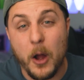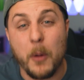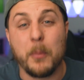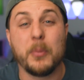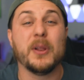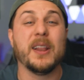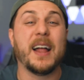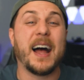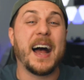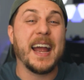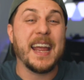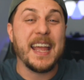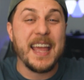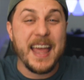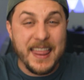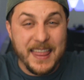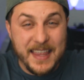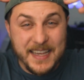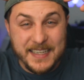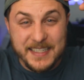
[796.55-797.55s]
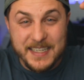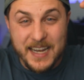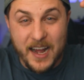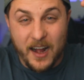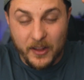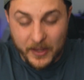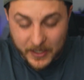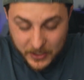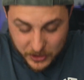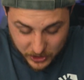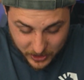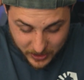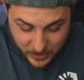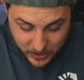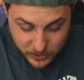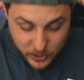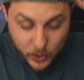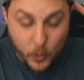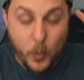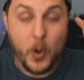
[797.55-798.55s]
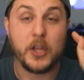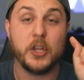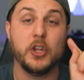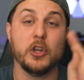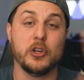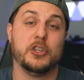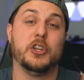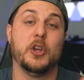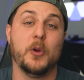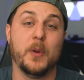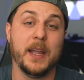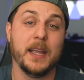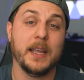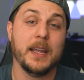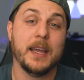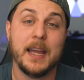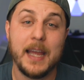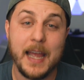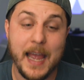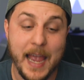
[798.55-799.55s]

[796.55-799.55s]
apply this knowledge to what you're doing.